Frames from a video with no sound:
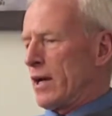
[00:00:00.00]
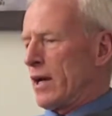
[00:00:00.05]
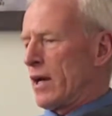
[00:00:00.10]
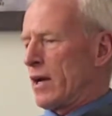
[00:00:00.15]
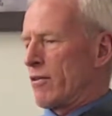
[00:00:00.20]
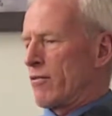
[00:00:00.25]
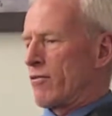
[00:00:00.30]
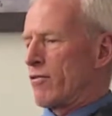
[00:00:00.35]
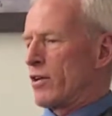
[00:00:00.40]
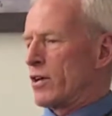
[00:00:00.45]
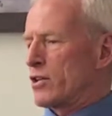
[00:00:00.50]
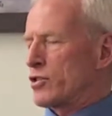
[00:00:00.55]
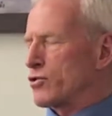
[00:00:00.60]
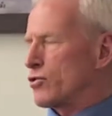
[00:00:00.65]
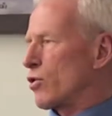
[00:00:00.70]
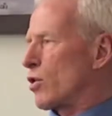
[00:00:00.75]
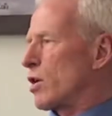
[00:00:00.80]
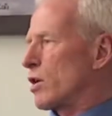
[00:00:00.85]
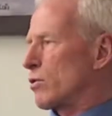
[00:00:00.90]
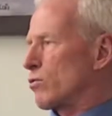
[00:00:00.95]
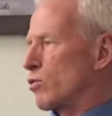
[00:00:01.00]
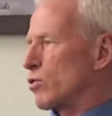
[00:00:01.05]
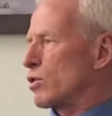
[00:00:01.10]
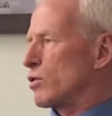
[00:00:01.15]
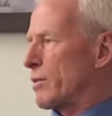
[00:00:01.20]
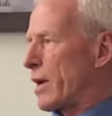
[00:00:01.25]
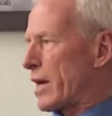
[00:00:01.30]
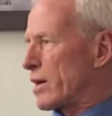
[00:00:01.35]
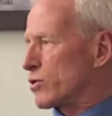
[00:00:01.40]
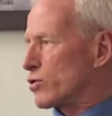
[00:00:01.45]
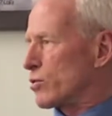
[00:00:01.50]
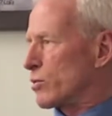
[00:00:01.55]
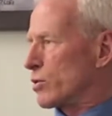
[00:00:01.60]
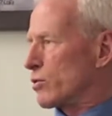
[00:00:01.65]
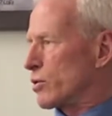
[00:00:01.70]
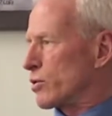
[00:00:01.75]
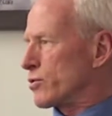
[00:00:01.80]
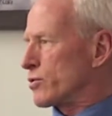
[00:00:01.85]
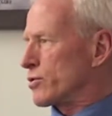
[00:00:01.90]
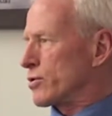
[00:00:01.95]
have uh, strong rural Manitoba
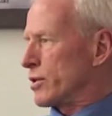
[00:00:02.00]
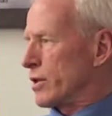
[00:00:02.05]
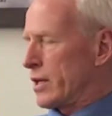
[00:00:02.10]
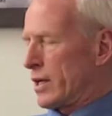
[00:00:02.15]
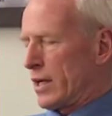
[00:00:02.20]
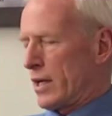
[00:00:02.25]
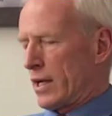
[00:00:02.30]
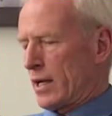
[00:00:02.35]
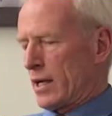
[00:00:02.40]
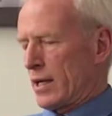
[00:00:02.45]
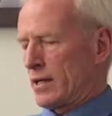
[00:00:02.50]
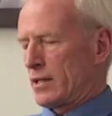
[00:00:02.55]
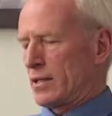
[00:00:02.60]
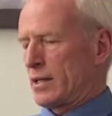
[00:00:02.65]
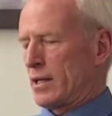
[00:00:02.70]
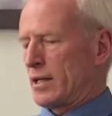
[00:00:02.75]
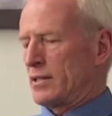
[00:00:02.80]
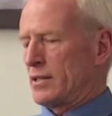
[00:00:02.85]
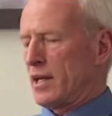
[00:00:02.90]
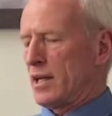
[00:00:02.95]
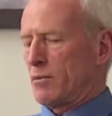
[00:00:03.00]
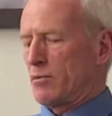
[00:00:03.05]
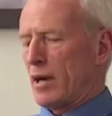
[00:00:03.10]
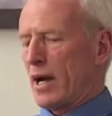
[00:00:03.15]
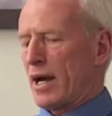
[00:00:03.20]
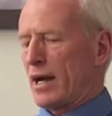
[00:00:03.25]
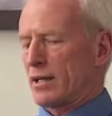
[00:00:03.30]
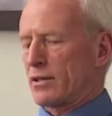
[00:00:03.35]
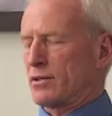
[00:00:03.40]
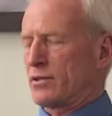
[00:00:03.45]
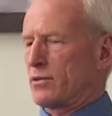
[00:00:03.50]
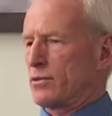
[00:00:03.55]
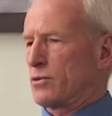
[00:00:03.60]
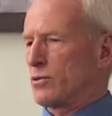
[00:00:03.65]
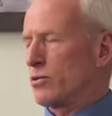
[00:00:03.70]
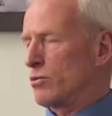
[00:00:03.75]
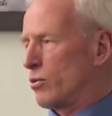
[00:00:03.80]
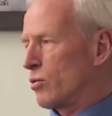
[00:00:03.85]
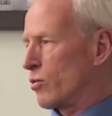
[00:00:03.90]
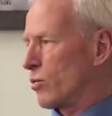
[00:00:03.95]
roots and uh, date back to
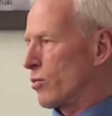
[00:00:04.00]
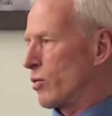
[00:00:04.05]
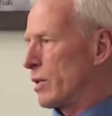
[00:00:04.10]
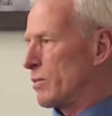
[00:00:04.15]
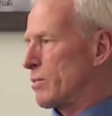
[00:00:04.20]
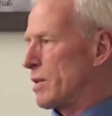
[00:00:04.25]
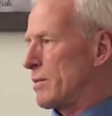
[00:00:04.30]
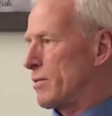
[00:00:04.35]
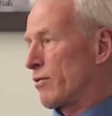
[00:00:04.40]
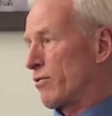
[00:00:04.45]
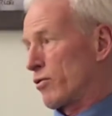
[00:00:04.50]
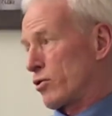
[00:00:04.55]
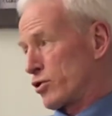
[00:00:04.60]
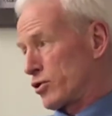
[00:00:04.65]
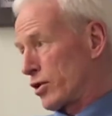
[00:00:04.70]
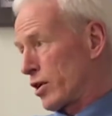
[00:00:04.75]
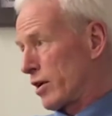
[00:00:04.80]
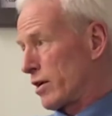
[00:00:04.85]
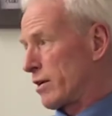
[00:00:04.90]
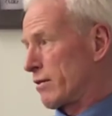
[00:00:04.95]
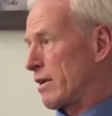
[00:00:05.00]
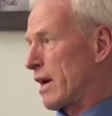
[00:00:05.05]
when people first started